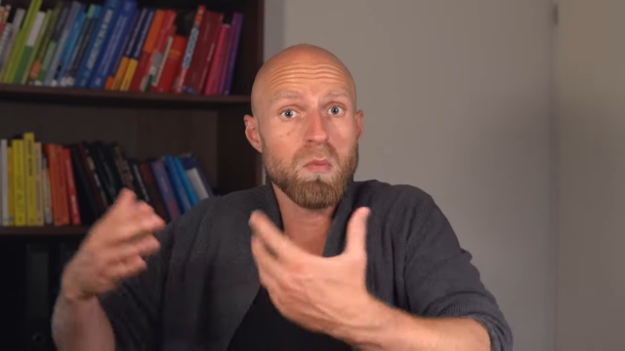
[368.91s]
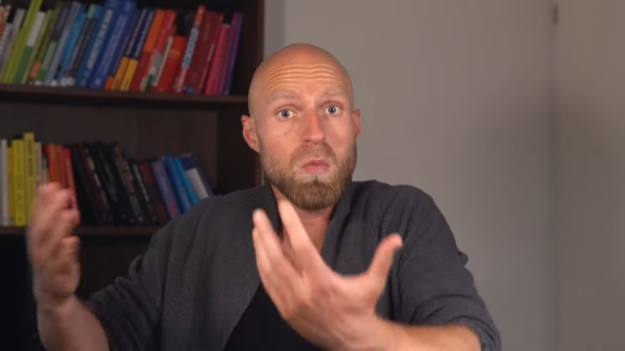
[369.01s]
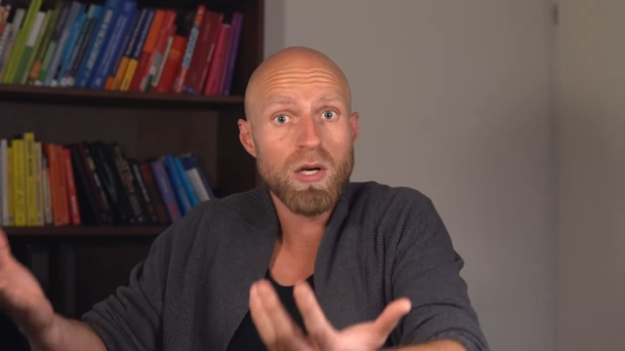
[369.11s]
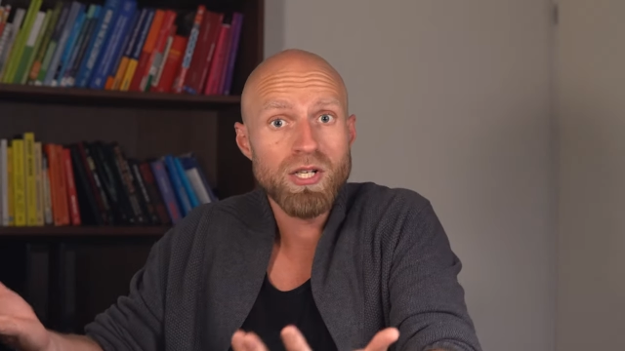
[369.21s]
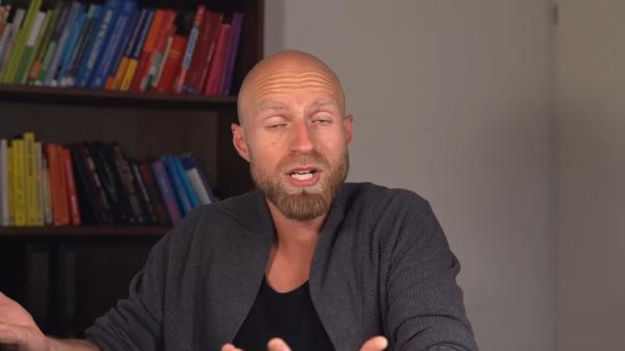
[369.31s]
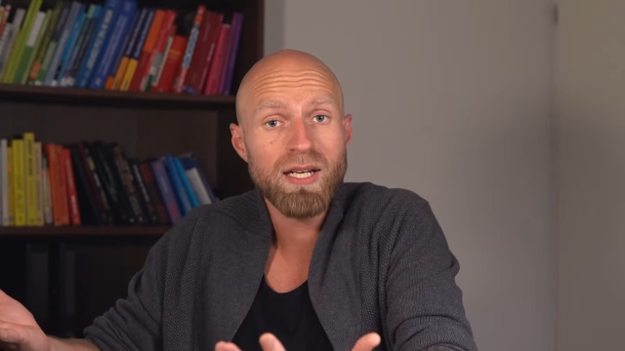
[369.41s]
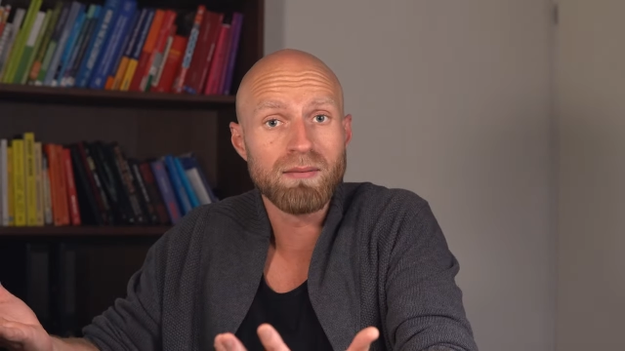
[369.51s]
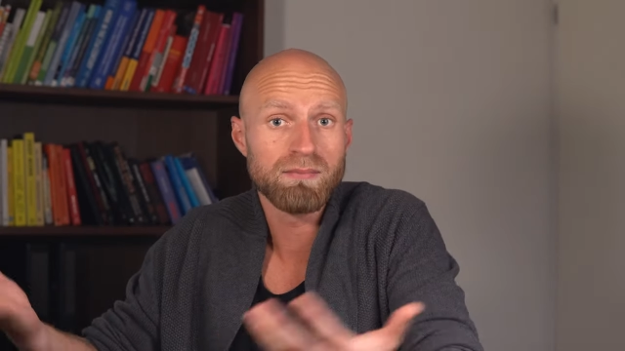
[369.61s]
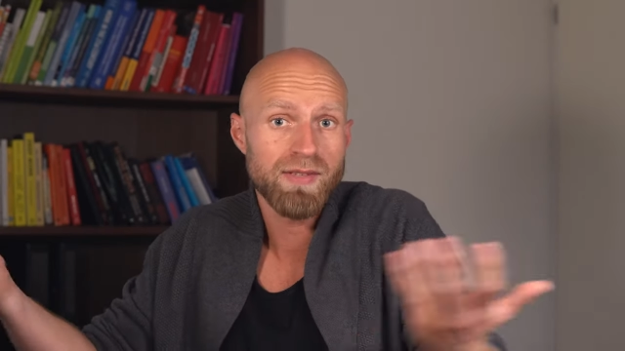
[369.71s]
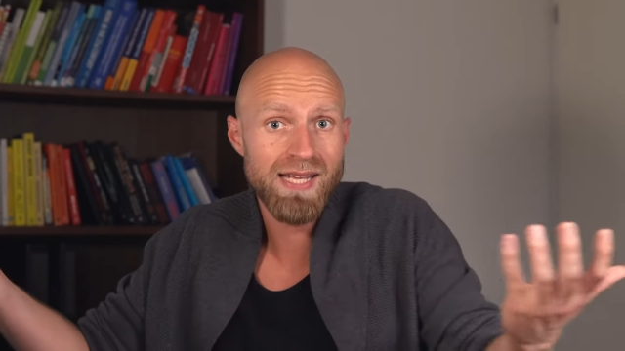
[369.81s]

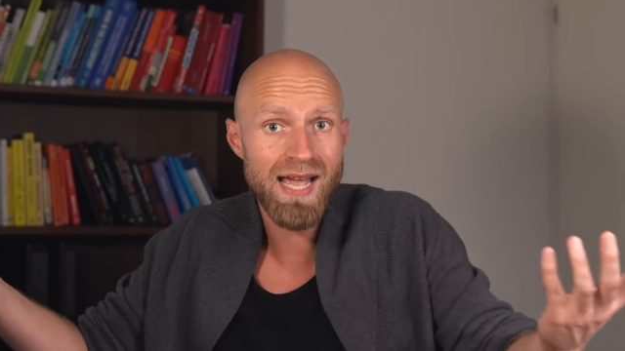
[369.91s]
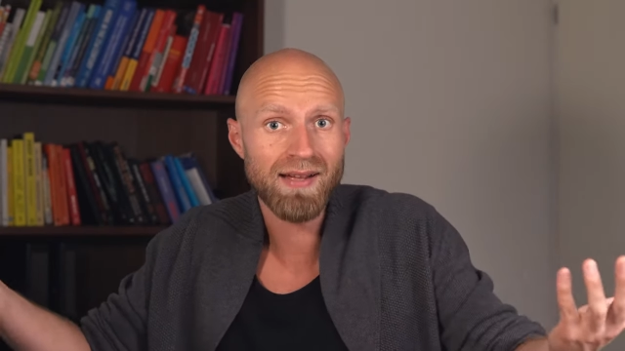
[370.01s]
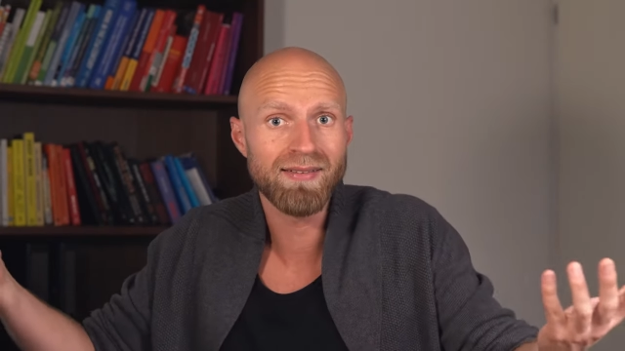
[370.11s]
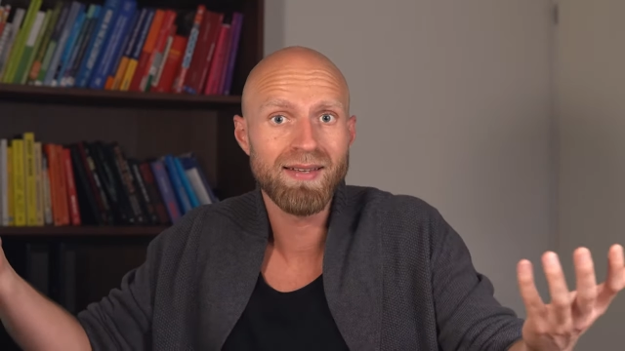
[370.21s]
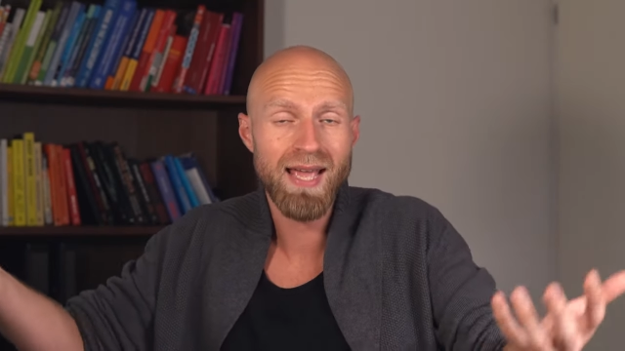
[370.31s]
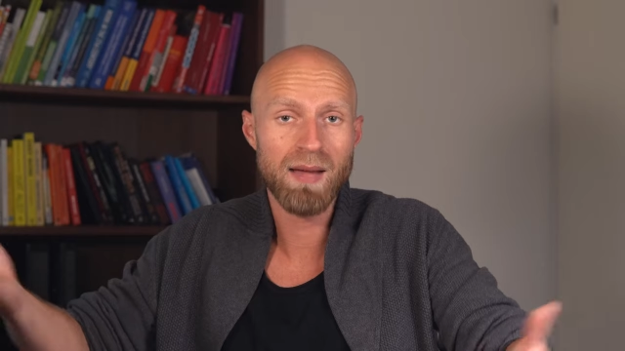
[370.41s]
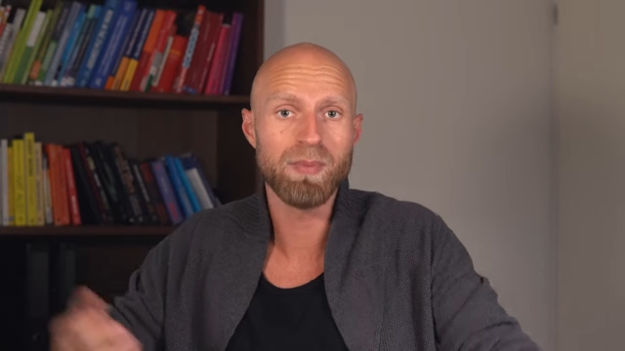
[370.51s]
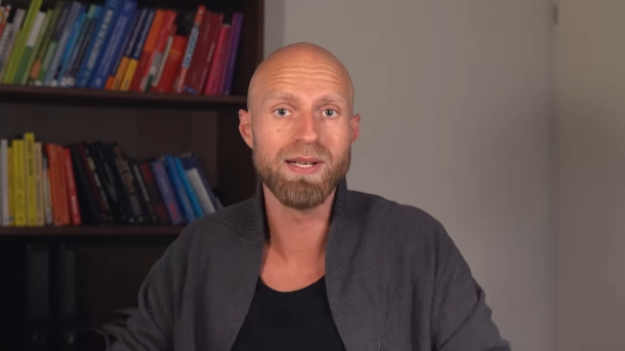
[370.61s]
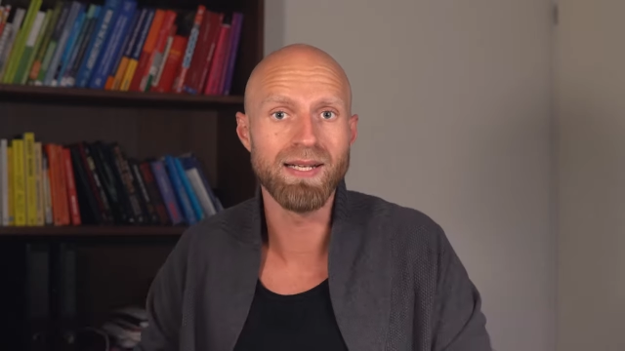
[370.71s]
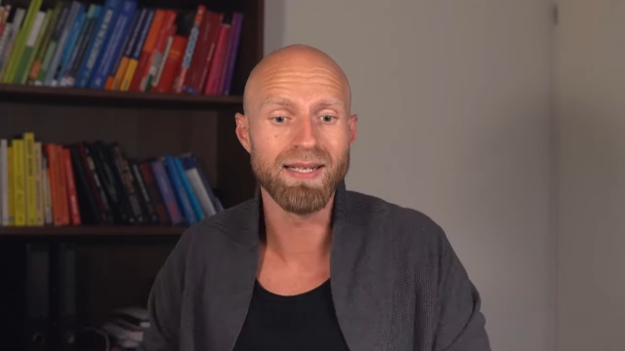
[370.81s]
watching the act
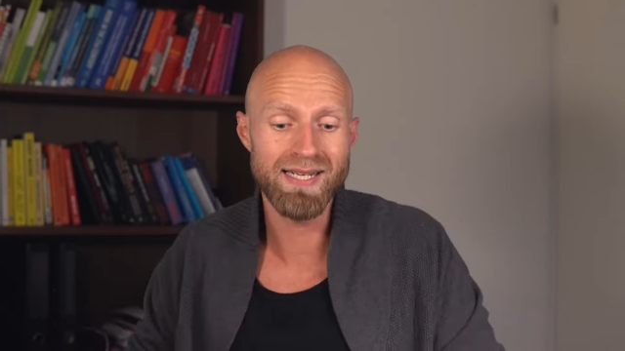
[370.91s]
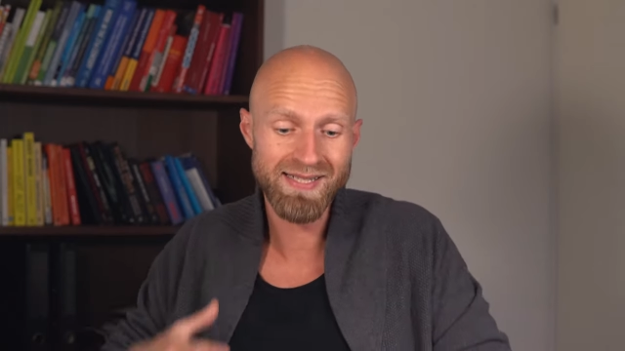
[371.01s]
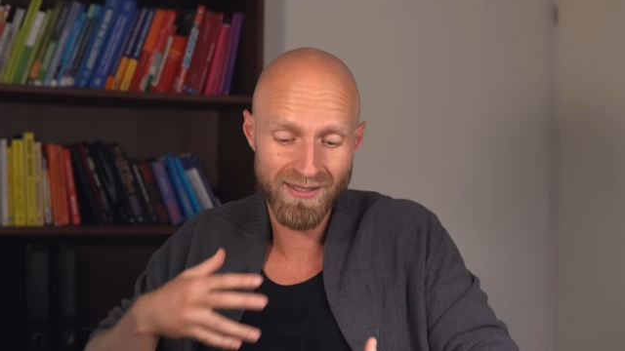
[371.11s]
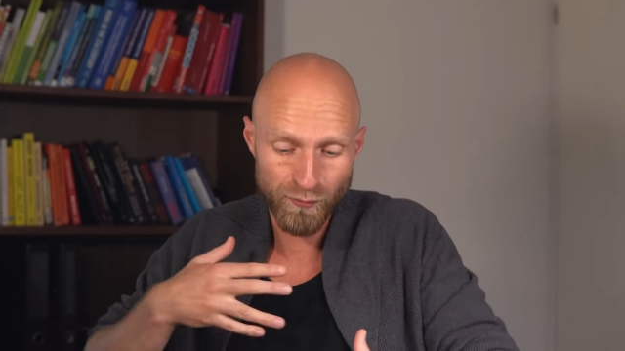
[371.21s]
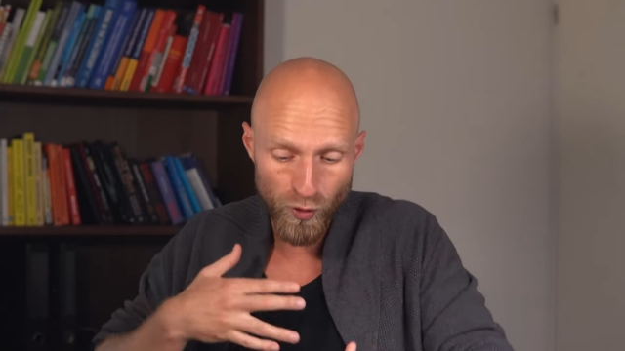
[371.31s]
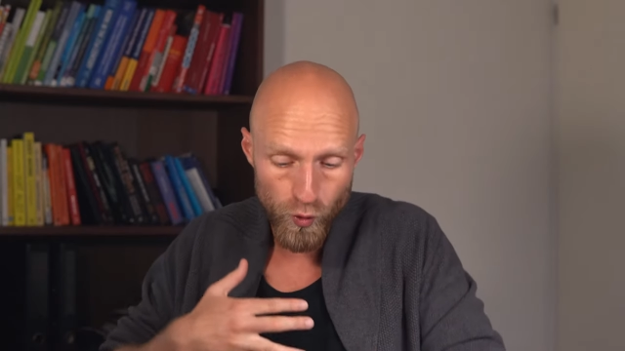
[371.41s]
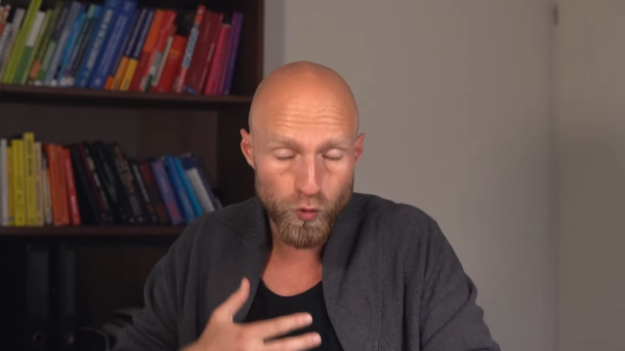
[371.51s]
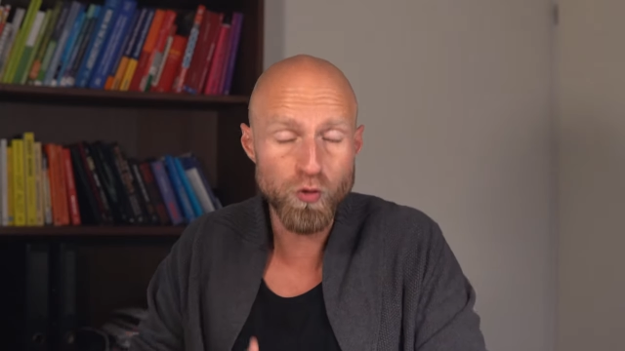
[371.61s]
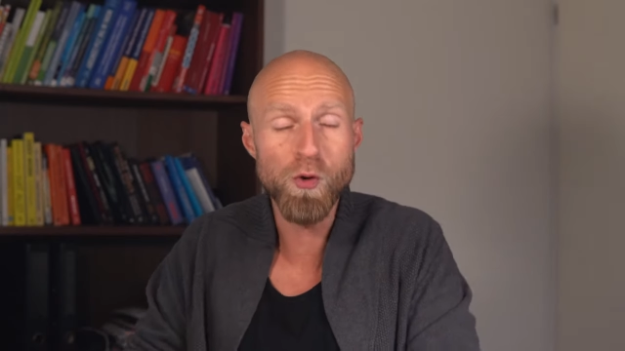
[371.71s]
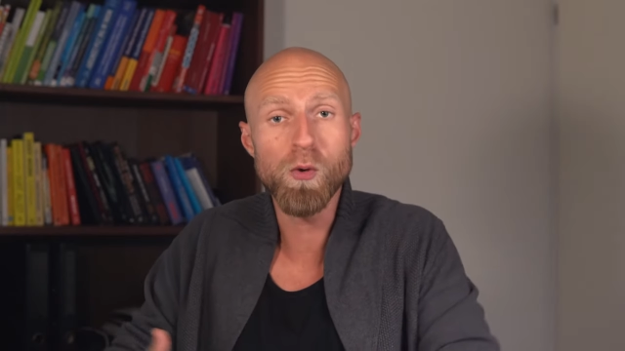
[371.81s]
happening instead of
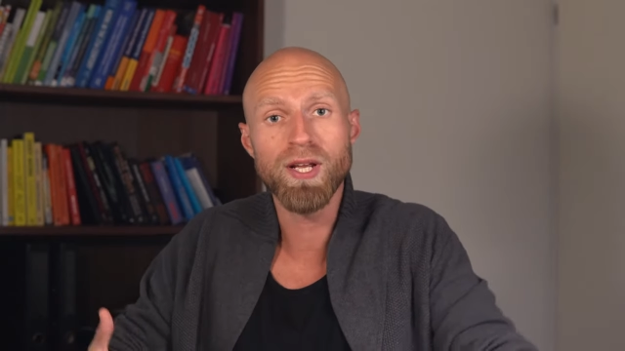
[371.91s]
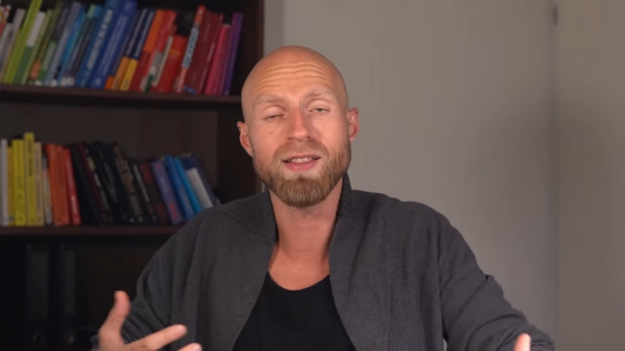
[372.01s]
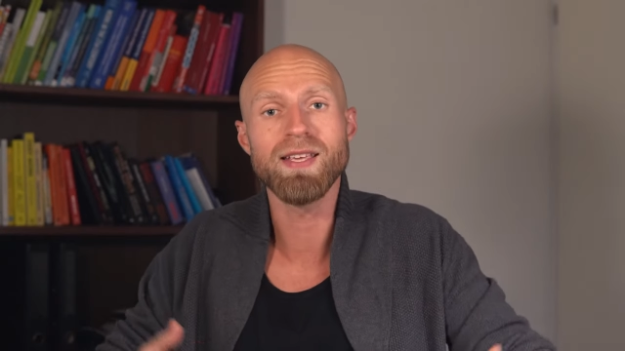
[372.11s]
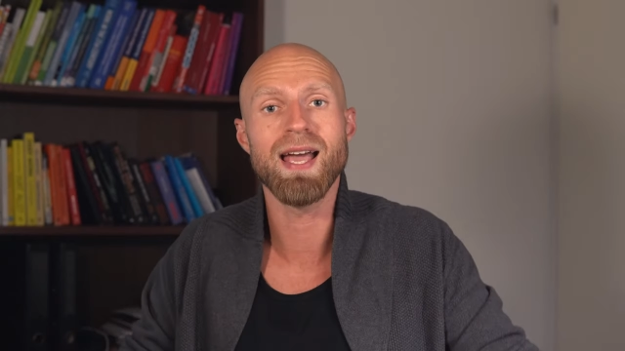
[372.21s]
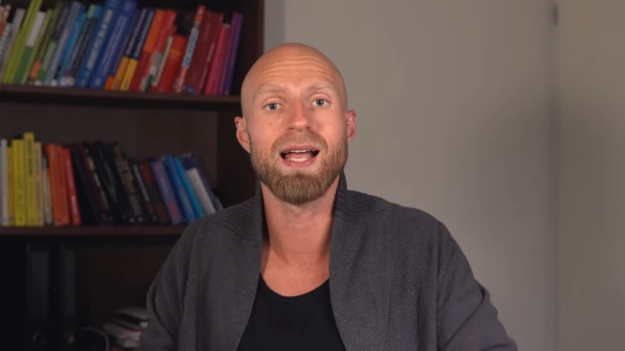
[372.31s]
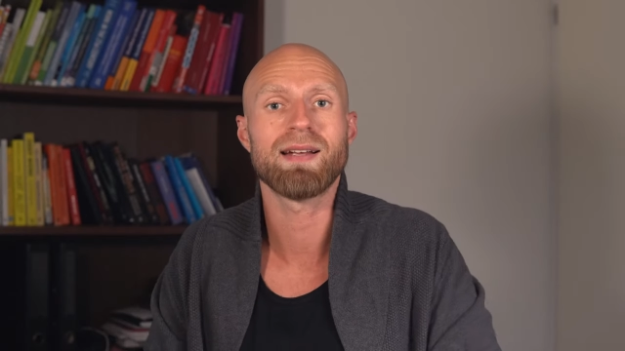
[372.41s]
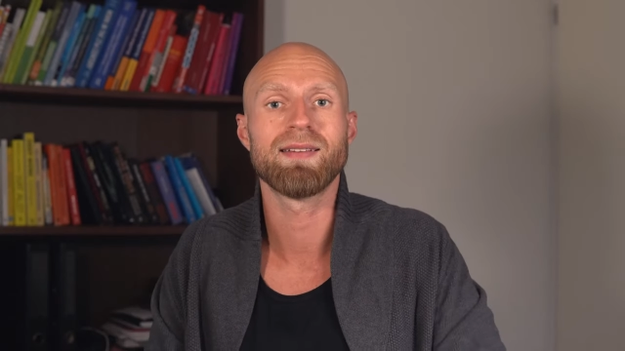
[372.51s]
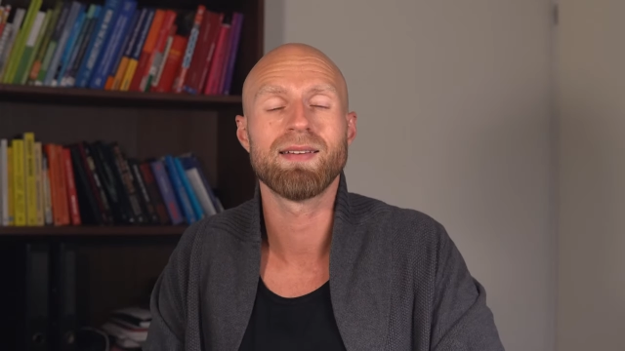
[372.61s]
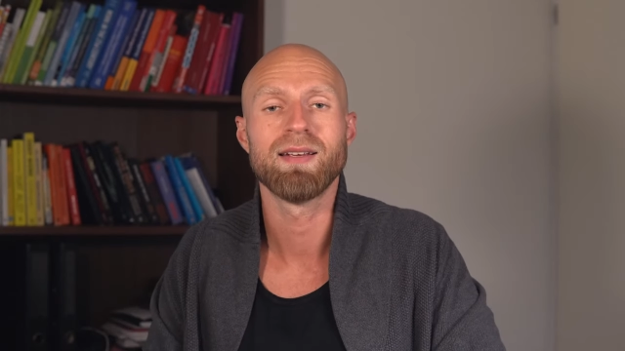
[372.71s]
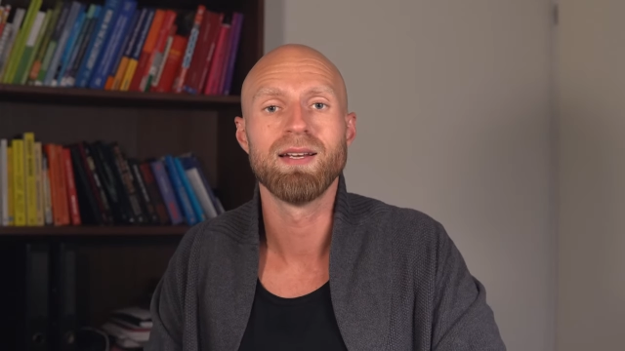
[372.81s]
doing the act